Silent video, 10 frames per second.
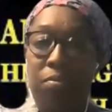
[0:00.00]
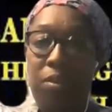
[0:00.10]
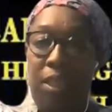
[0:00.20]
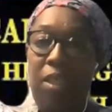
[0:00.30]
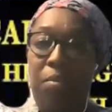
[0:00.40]

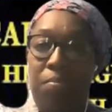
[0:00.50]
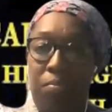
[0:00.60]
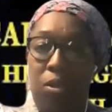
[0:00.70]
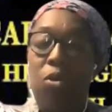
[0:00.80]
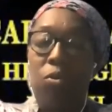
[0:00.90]
keep
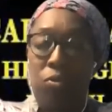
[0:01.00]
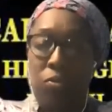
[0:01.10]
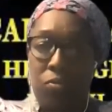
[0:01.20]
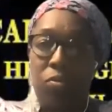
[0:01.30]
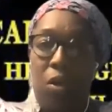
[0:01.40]
low,
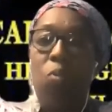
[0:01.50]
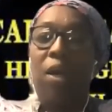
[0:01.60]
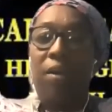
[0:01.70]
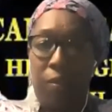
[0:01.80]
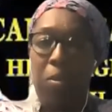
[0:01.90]

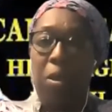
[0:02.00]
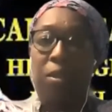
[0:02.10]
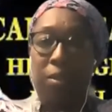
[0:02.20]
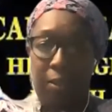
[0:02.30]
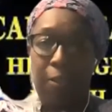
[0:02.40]
away from
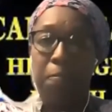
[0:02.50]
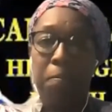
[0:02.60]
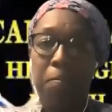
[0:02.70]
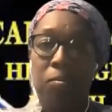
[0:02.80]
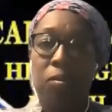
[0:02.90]
us,
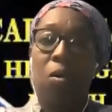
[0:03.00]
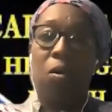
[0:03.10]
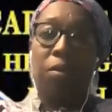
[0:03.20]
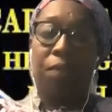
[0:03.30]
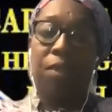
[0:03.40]

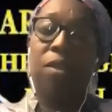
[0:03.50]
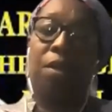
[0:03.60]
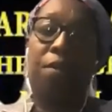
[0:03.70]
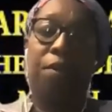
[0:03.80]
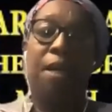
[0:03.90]
all of these
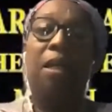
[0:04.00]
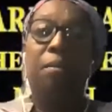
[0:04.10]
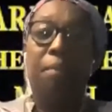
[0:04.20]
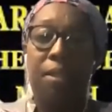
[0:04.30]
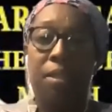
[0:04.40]
other
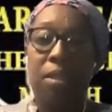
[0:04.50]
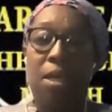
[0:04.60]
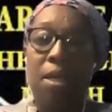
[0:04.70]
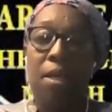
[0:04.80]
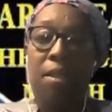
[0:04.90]
elements
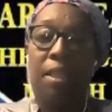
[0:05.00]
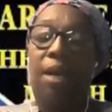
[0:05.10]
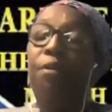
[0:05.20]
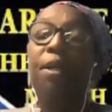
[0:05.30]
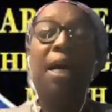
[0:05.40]

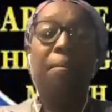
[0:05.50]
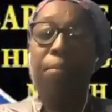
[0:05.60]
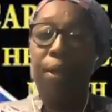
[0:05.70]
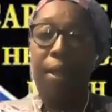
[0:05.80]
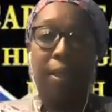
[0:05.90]
that are not
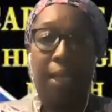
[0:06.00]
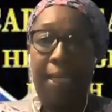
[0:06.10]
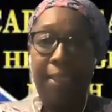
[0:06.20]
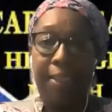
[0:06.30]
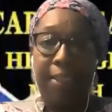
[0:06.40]
bringing
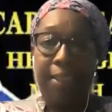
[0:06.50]
light.